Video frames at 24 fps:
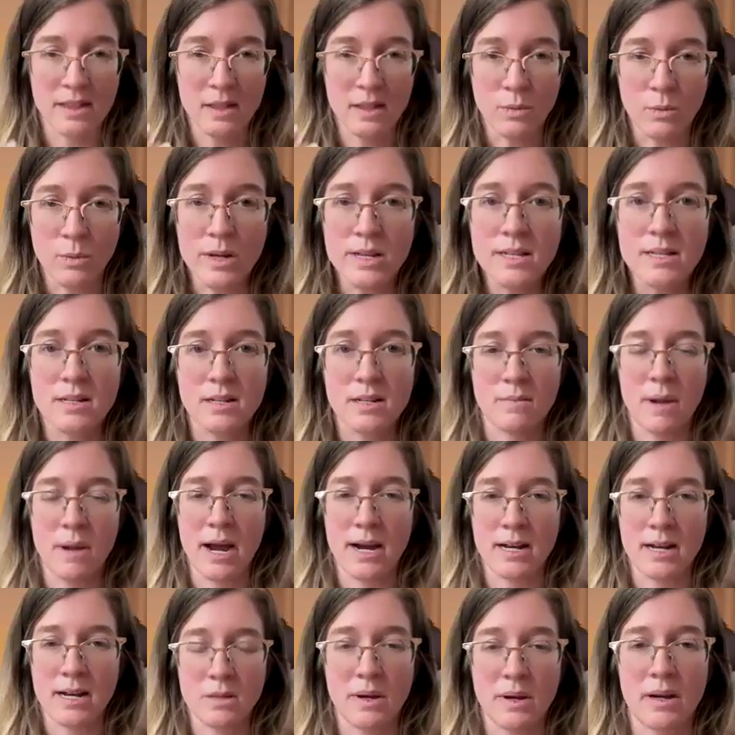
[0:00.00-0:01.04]
the wisdom
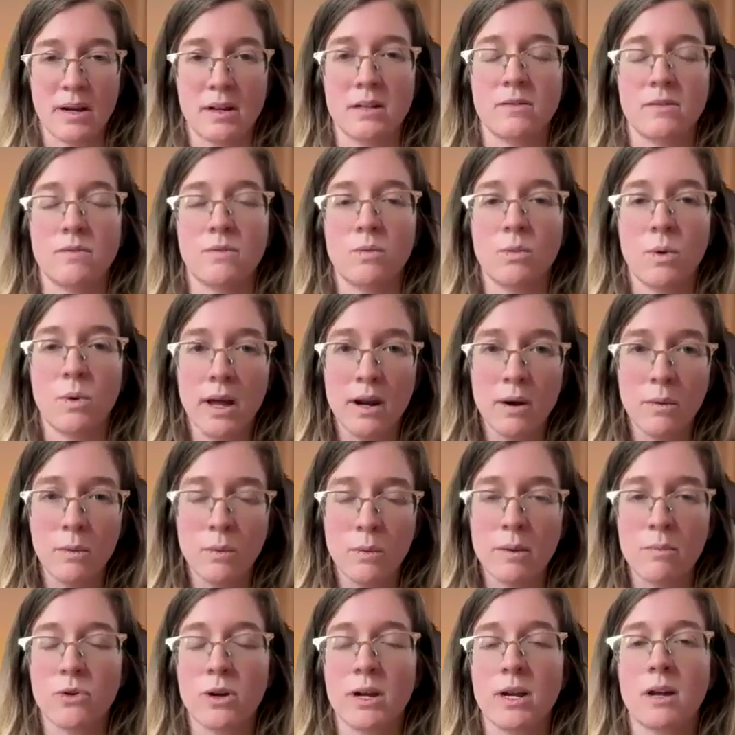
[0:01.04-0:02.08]
aspect of when
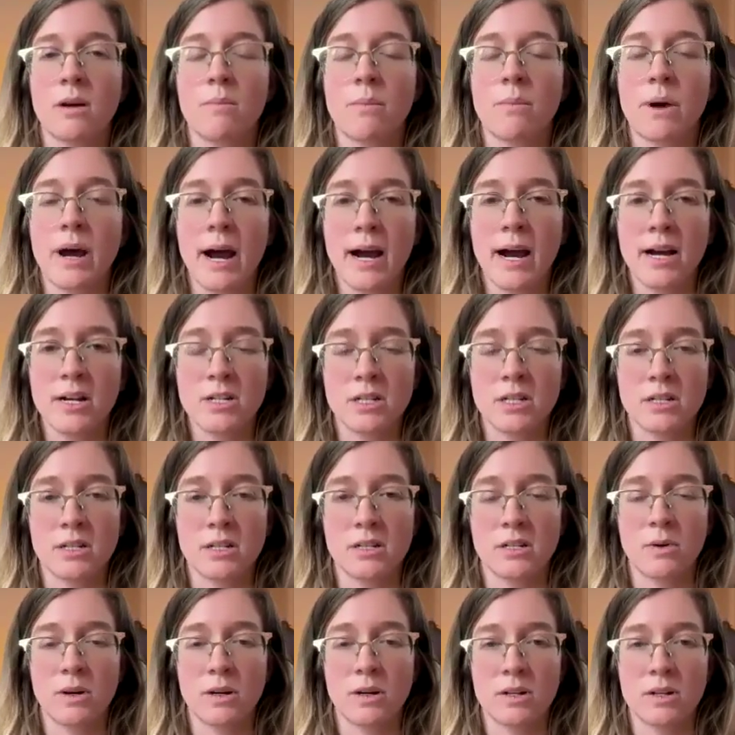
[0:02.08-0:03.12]
we bring compassion
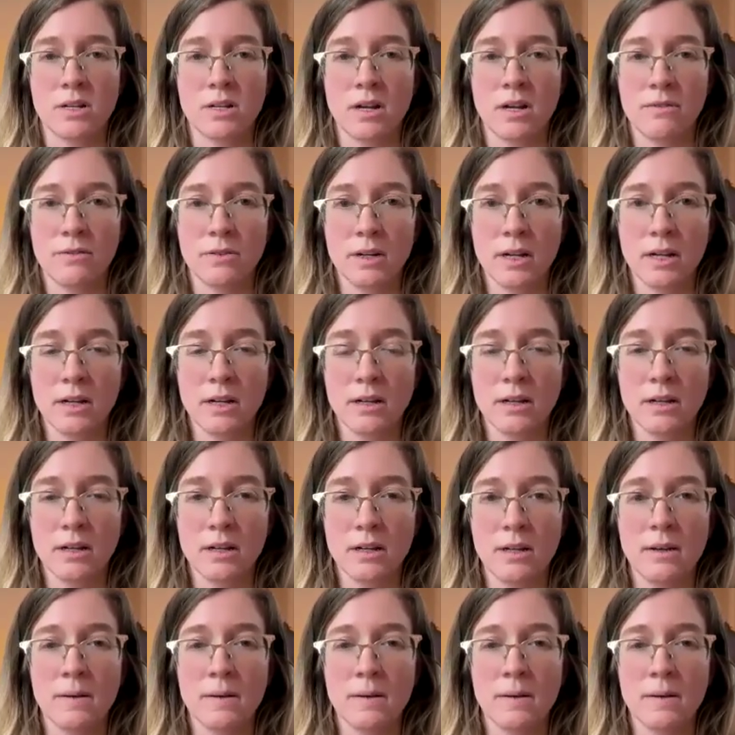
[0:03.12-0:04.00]
to our suffering